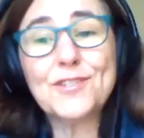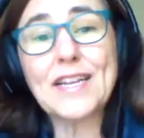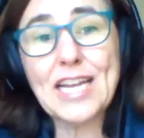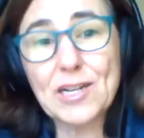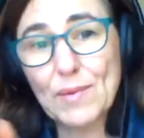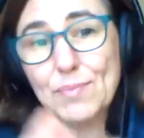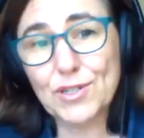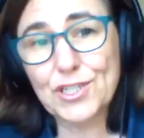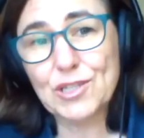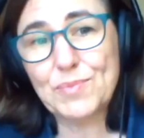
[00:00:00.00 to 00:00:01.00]
you said that about
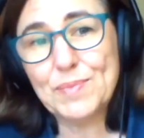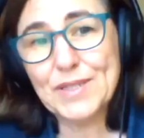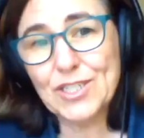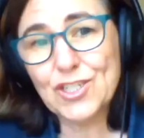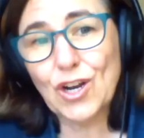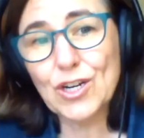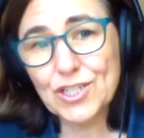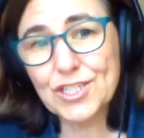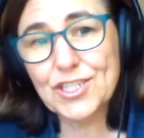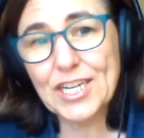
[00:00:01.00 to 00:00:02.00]
pushing the people in
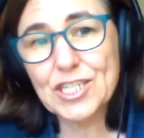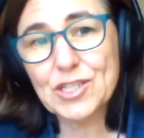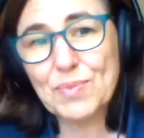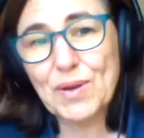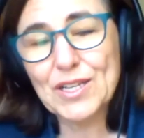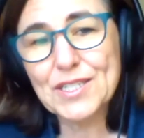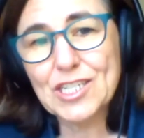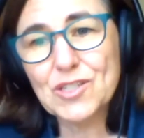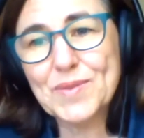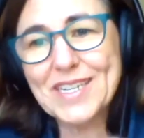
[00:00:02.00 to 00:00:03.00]
charge to change the policies,